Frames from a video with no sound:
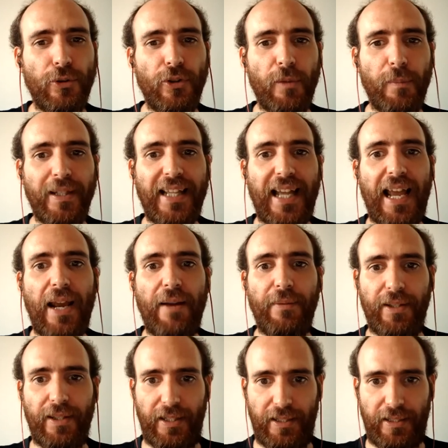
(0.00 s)
document
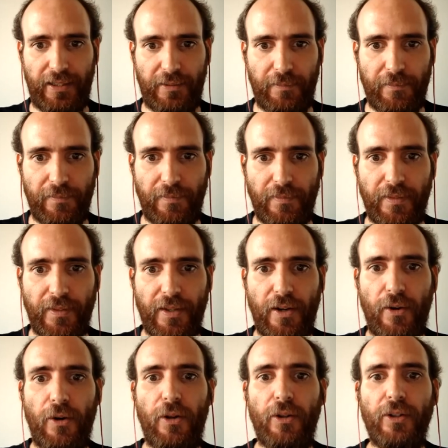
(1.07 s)
everything,
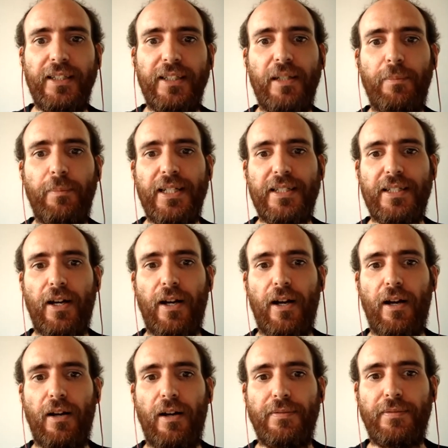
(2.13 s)
all the little bits
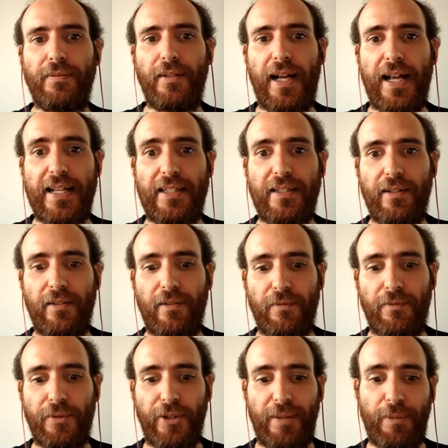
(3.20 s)
of us
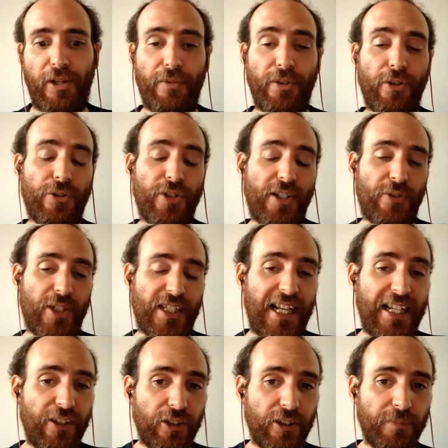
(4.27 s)
from the point of view as a
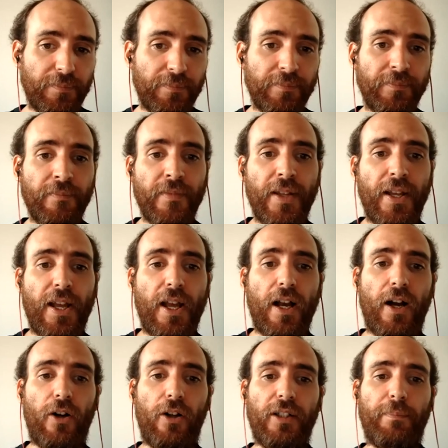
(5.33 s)
translator,
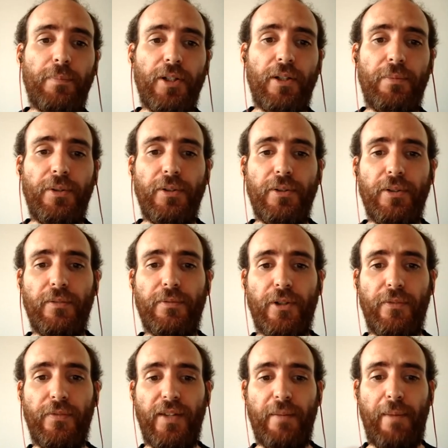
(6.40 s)
all the point of view
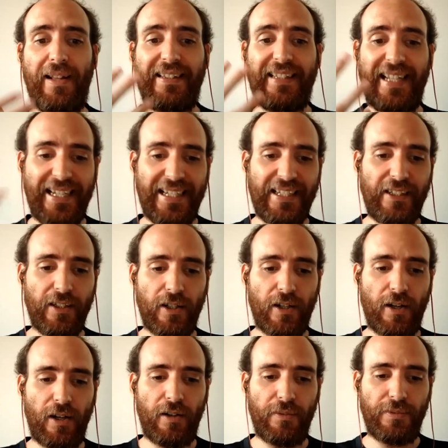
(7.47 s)
from the maintainer
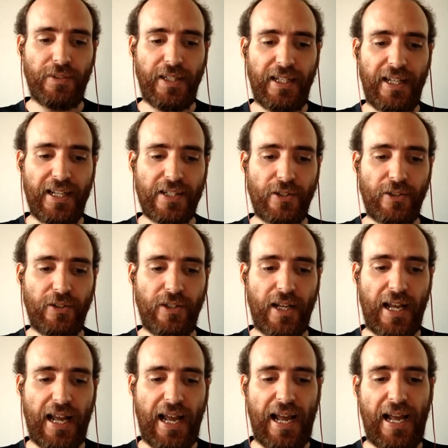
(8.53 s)
of the lesson
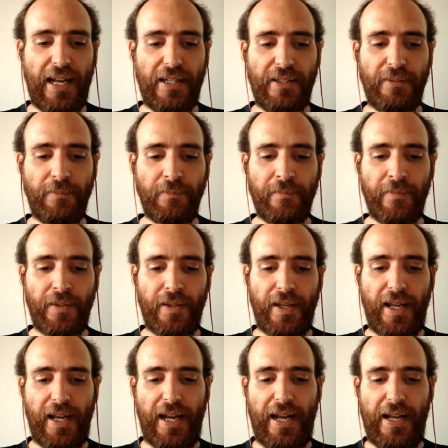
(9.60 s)
and,
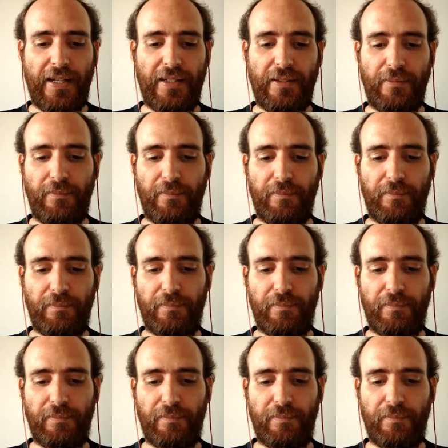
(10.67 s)
and,